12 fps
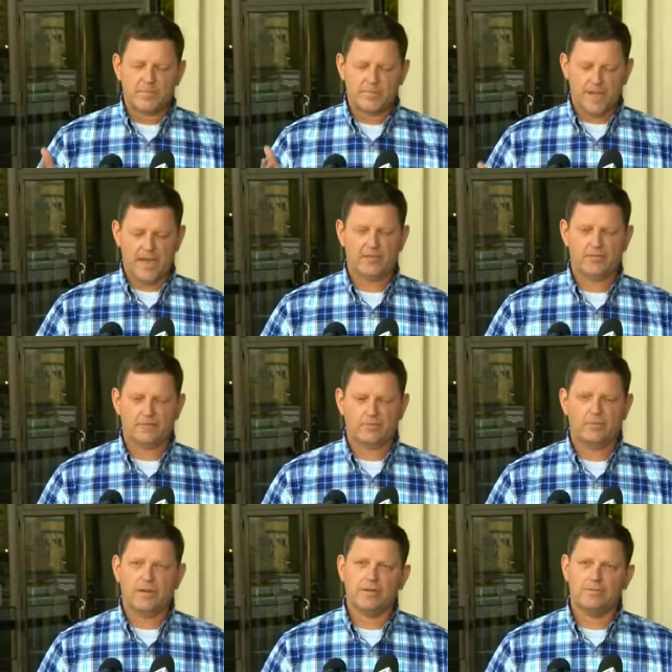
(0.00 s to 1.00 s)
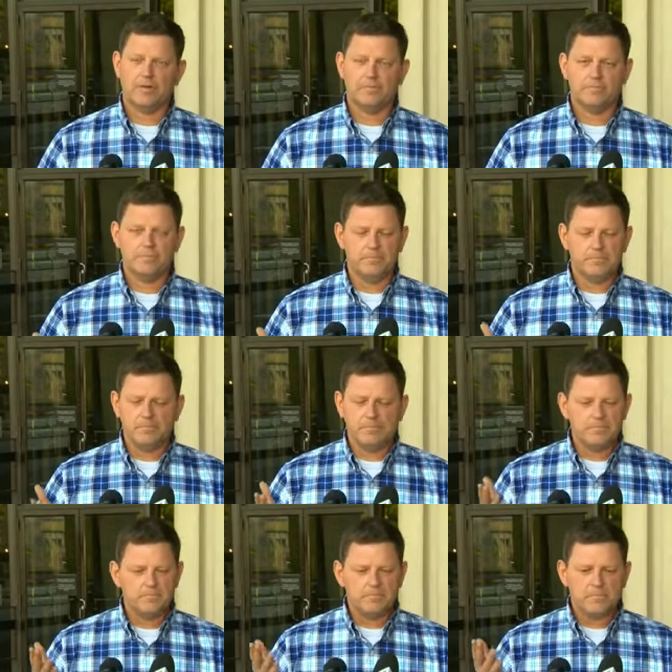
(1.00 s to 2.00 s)
Sebastian Dvorak, who I'm
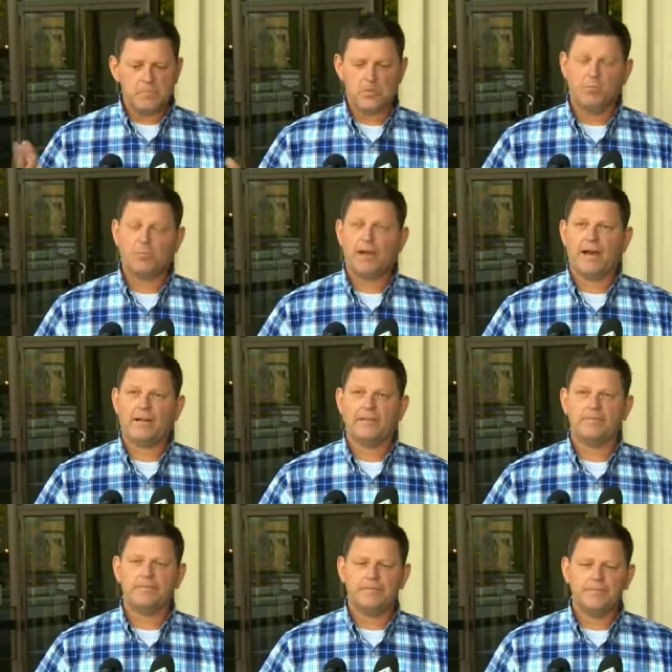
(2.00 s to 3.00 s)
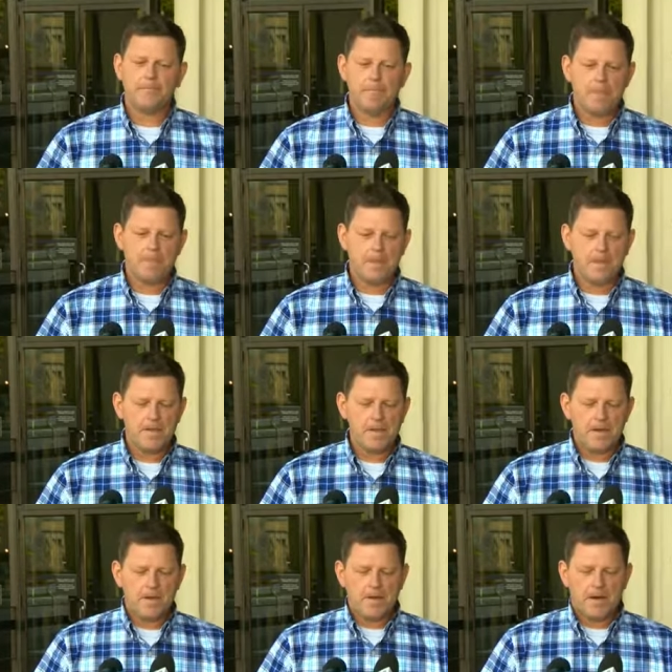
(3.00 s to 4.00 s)
so proud of,
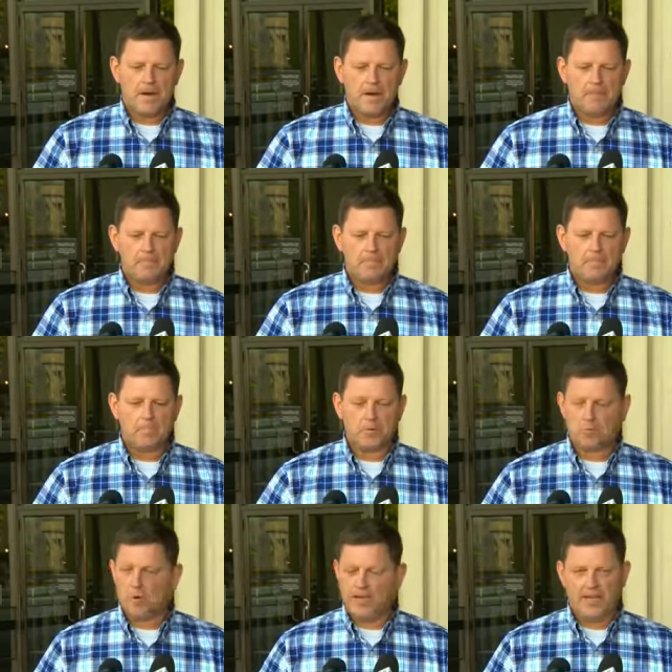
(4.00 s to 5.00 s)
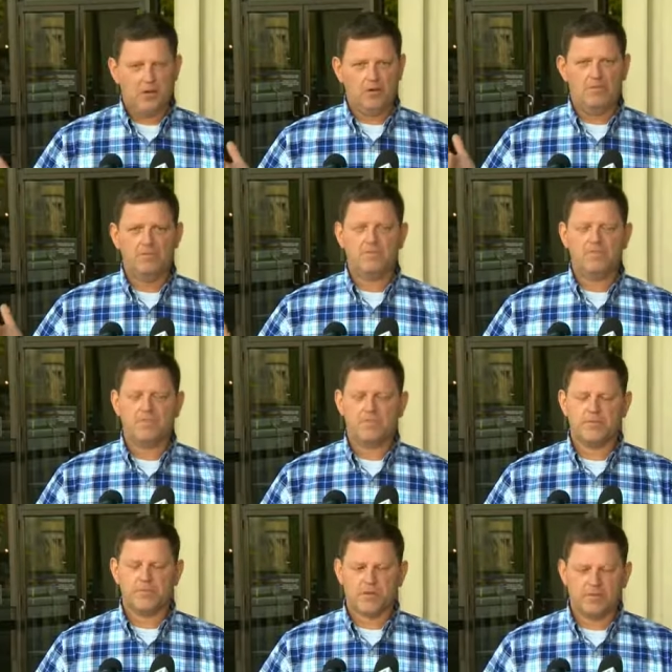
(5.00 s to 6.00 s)
um, was walking home
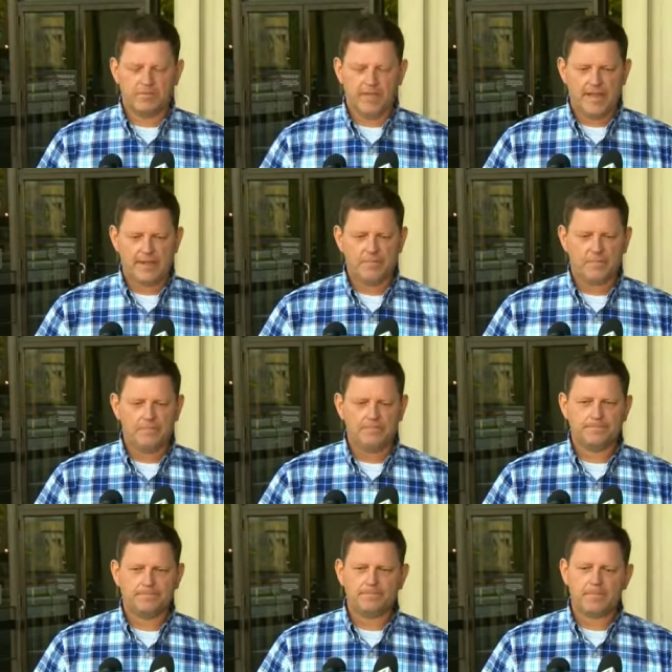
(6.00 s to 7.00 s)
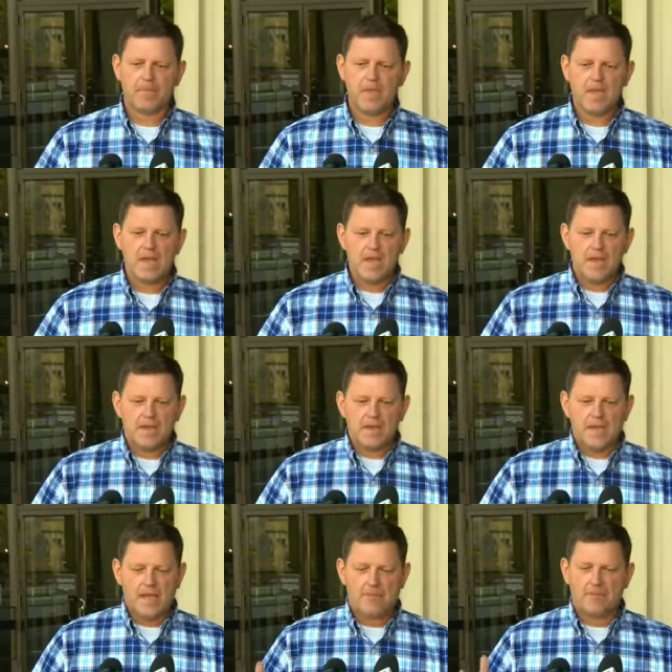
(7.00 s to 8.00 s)
from his birthday
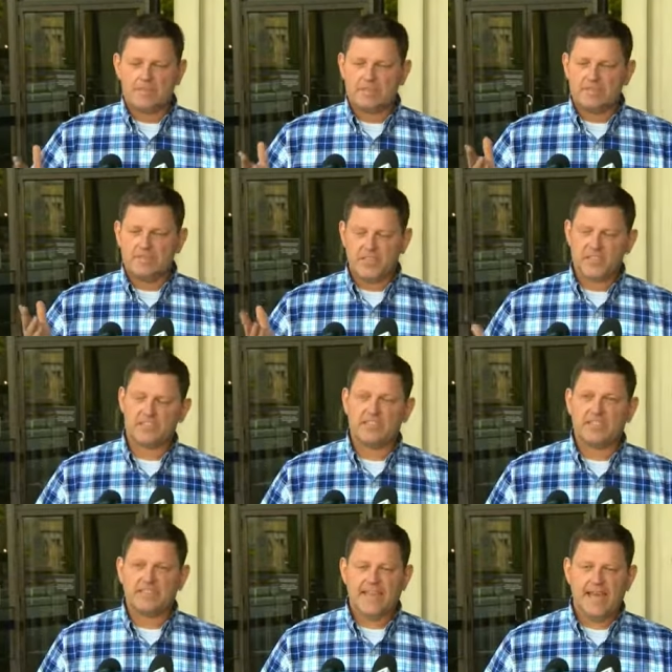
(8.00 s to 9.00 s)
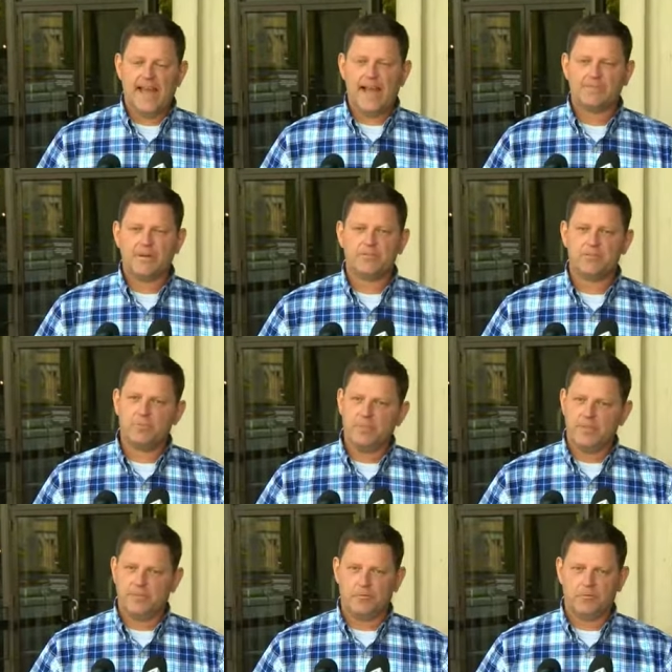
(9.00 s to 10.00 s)
and was viciously attacked by two
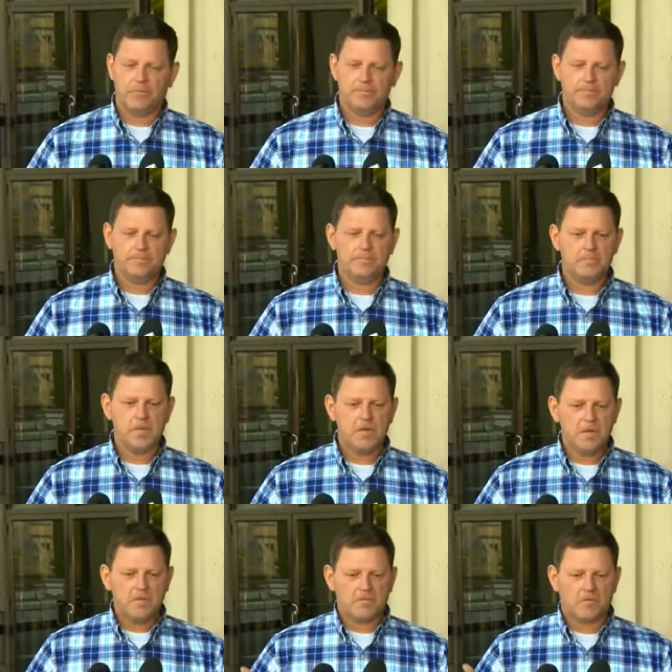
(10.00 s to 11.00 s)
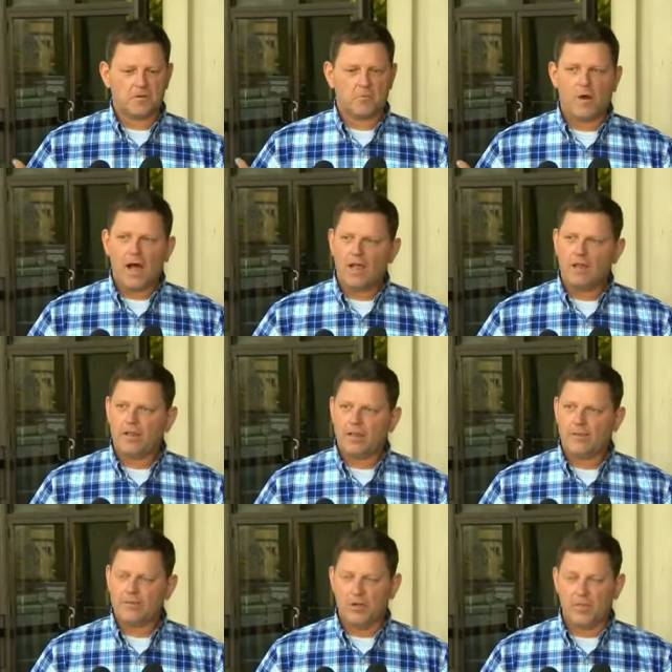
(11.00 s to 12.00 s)
people for a
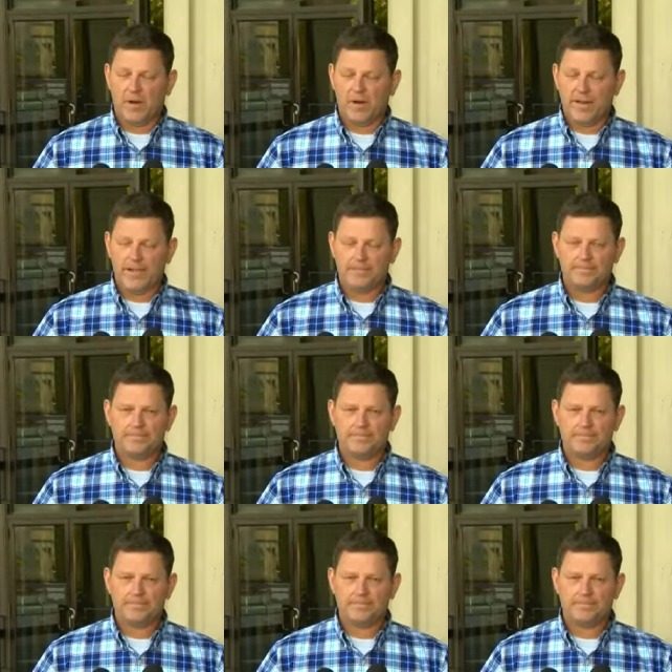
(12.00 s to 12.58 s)
wallet with no money,